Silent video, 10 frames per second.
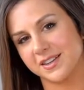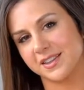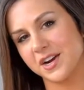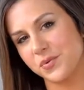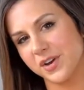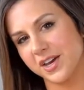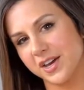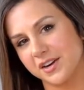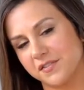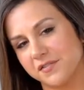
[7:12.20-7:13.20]
a lot of
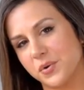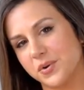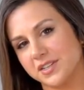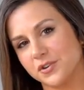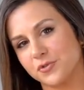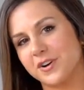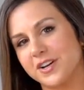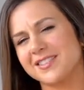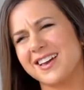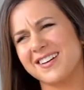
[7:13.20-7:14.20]
weight and focused
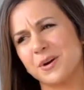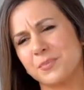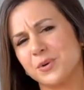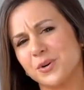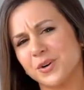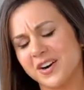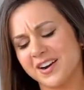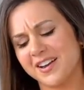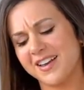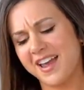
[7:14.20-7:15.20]
right on that upper
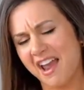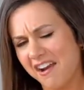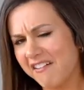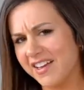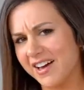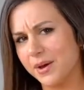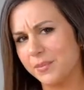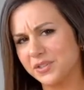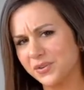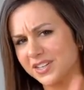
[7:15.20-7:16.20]
area,
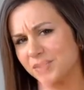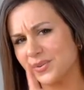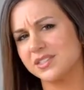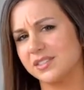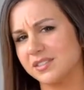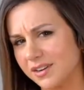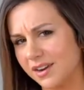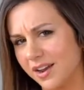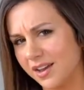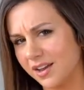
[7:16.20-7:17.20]
but don't get it twisted, all
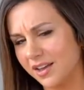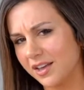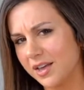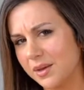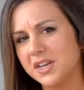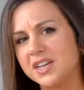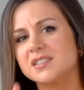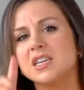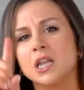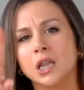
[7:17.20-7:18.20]
right?
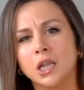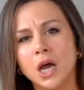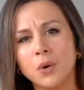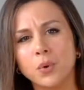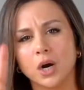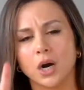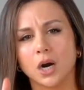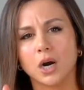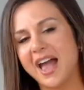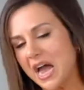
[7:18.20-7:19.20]
Because the
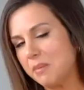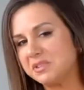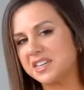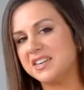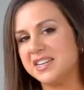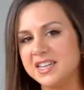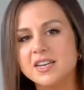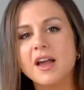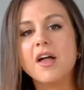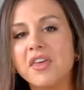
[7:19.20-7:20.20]
lower abs
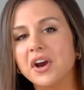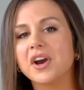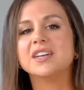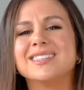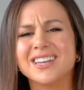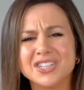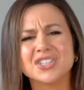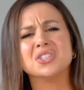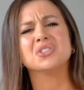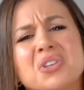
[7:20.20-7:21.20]
need their
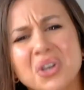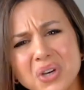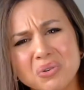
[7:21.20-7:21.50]
attention too.